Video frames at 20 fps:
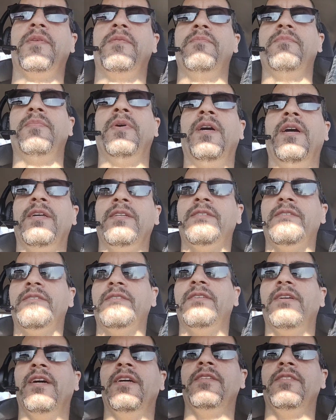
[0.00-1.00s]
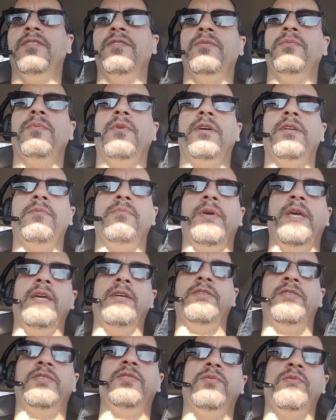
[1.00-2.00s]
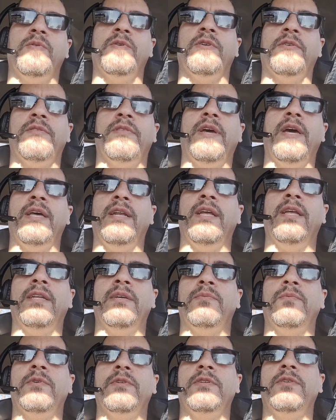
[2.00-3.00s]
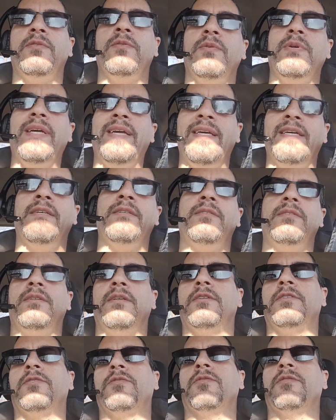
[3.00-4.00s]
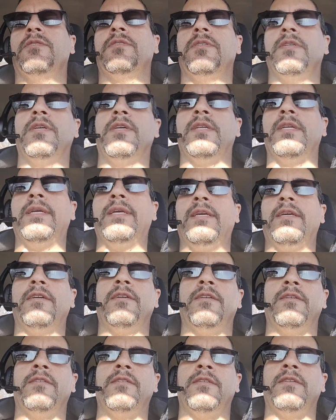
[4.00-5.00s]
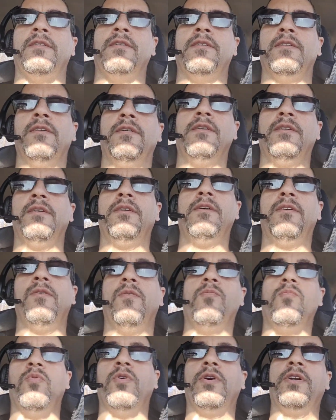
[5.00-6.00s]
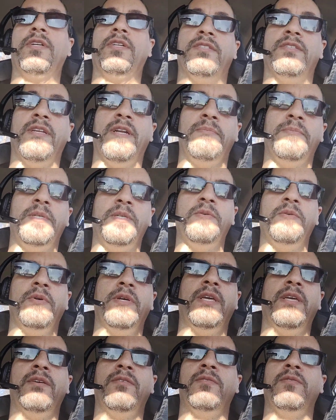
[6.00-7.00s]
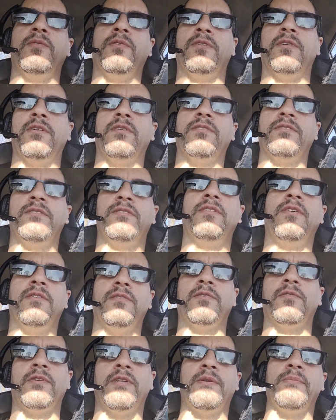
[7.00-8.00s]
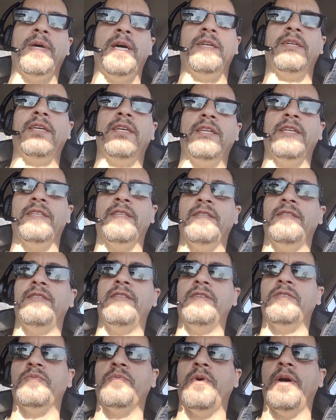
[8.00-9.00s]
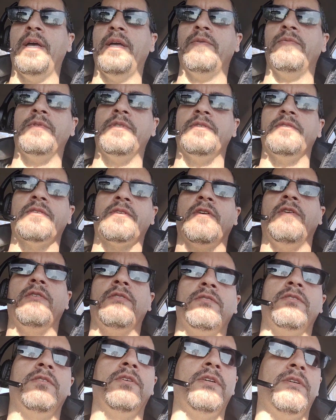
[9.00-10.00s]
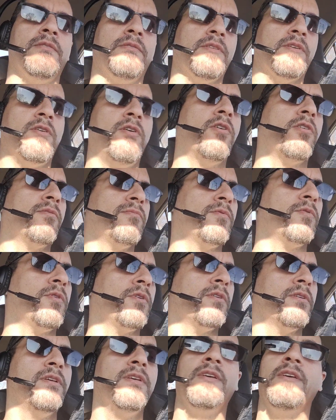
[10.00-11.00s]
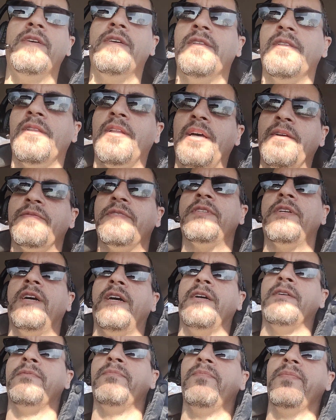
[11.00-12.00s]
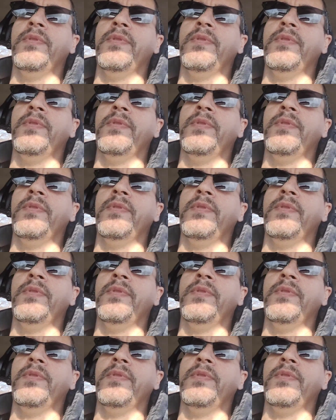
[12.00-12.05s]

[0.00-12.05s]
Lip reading: but I do want to make sure that anyone who is interested in what it is that I'm doing, or learning about eating this way, which is a carnivore lifestyle,